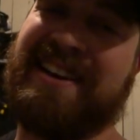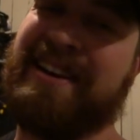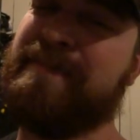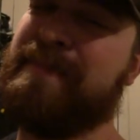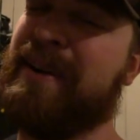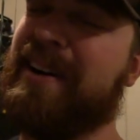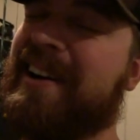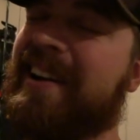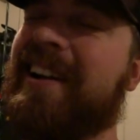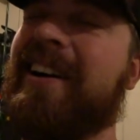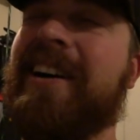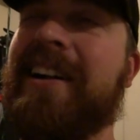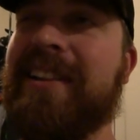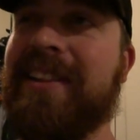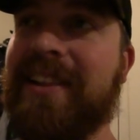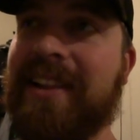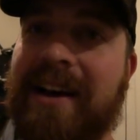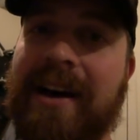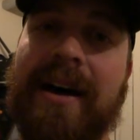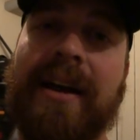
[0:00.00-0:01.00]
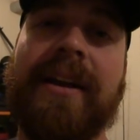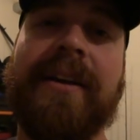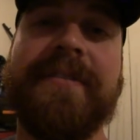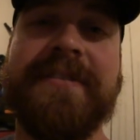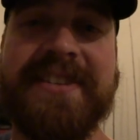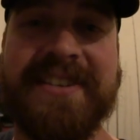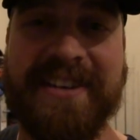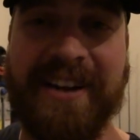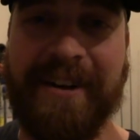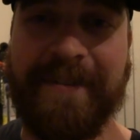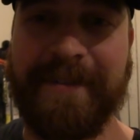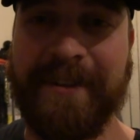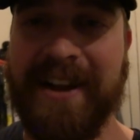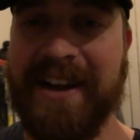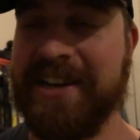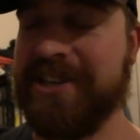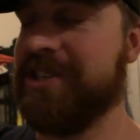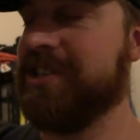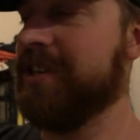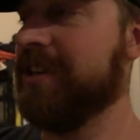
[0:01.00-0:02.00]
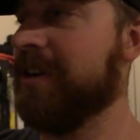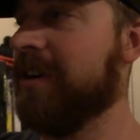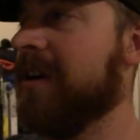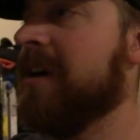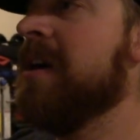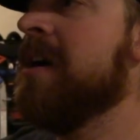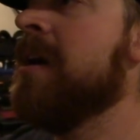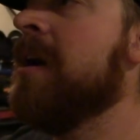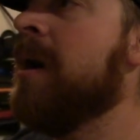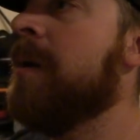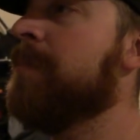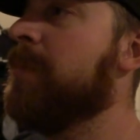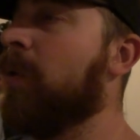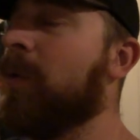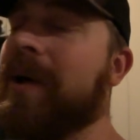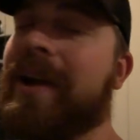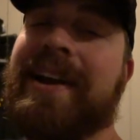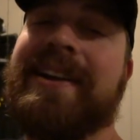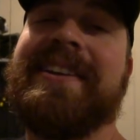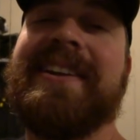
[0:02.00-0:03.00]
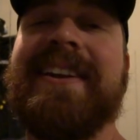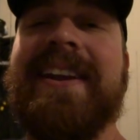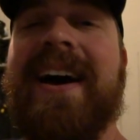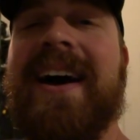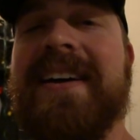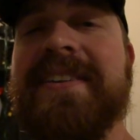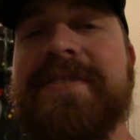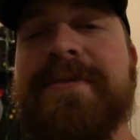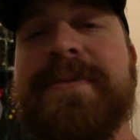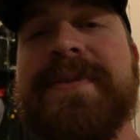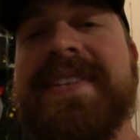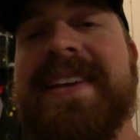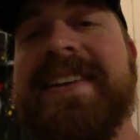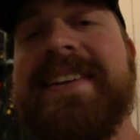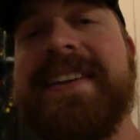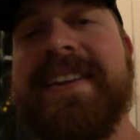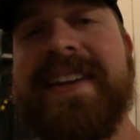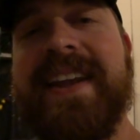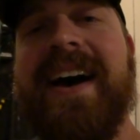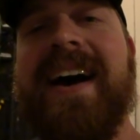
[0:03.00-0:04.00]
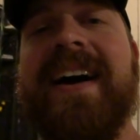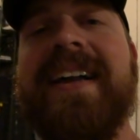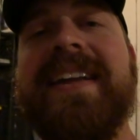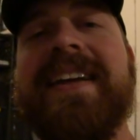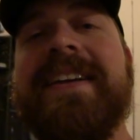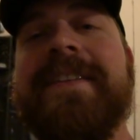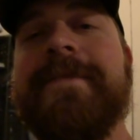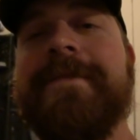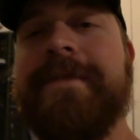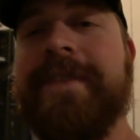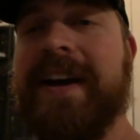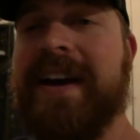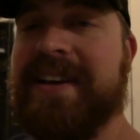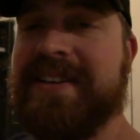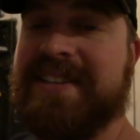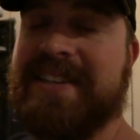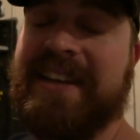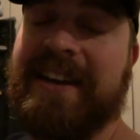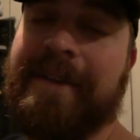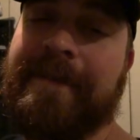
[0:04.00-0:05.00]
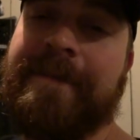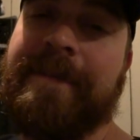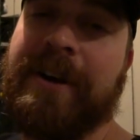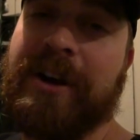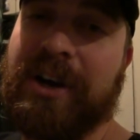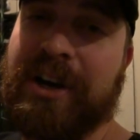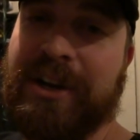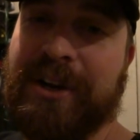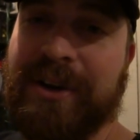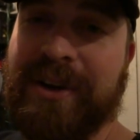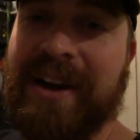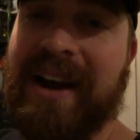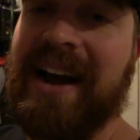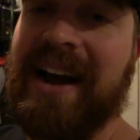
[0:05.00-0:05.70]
I bought a lot of stuff last year, but what I did not do is I did not invest in a very good